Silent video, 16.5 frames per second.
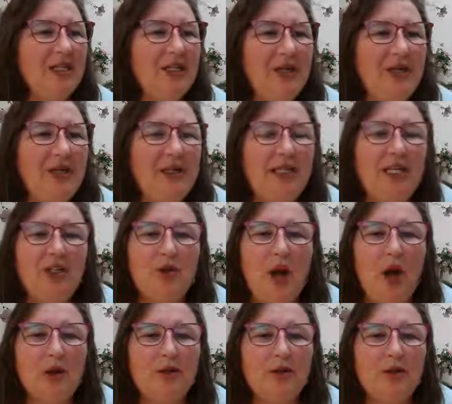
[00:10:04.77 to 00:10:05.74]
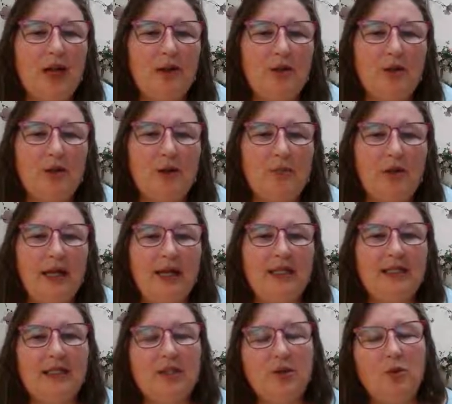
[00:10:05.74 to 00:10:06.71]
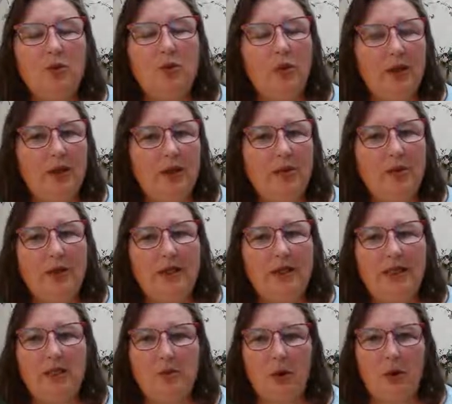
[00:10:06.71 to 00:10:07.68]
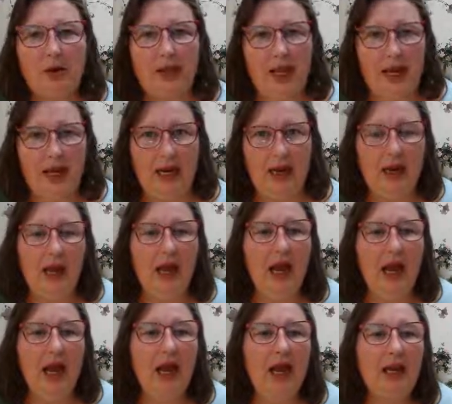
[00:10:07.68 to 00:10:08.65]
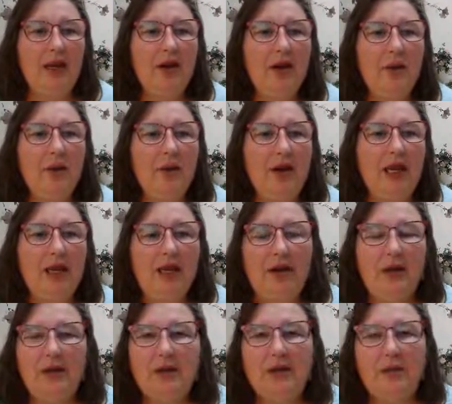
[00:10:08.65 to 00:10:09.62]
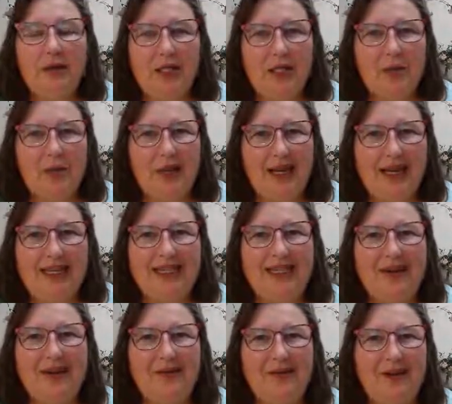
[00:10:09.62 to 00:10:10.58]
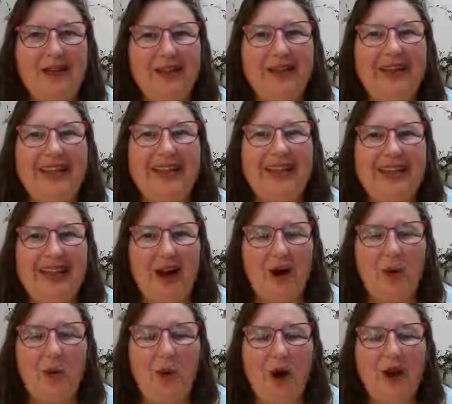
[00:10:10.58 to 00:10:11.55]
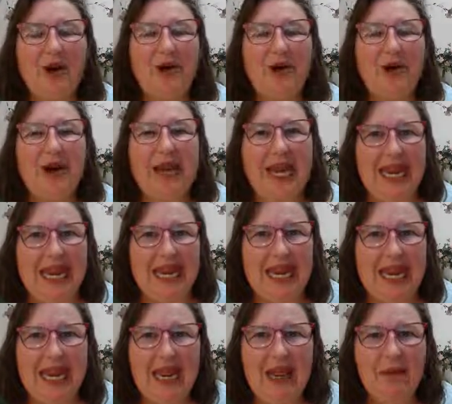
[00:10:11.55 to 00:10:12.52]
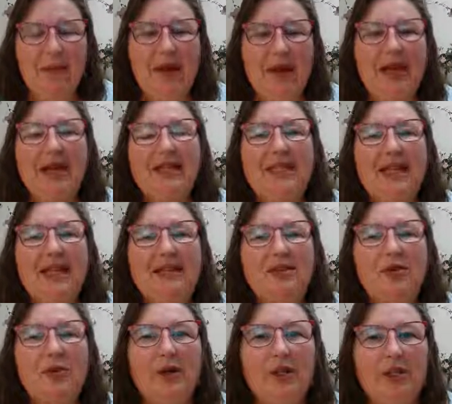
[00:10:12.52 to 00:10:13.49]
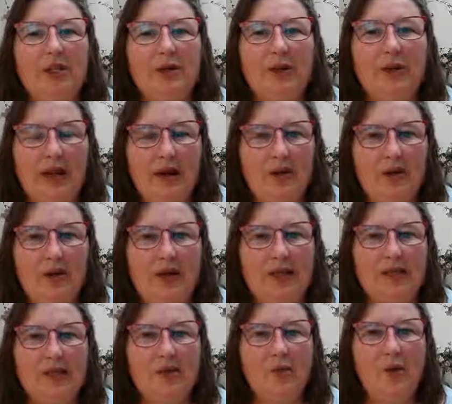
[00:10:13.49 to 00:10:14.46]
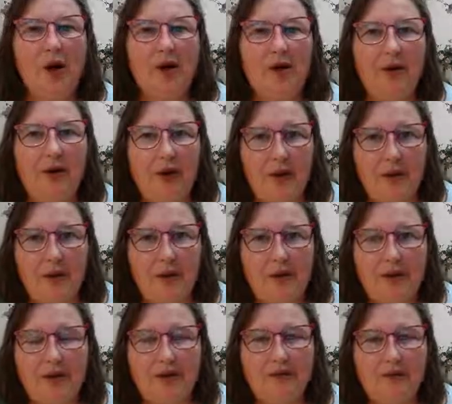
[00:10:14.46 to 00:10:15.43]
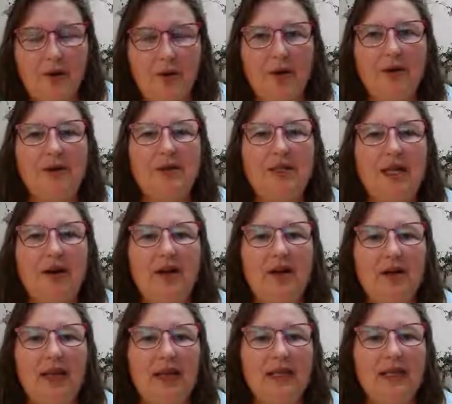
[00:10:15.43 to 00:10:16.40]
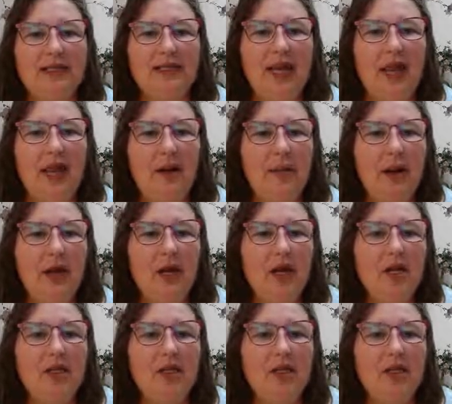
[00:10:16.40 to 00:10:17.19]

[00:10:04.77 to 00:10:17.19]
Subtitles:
So using drought tolerant plants is a really, really smart thing. You don't want to use a bunch of plants that really are water needy, because that's going to increase the water use, of course, in our landscape.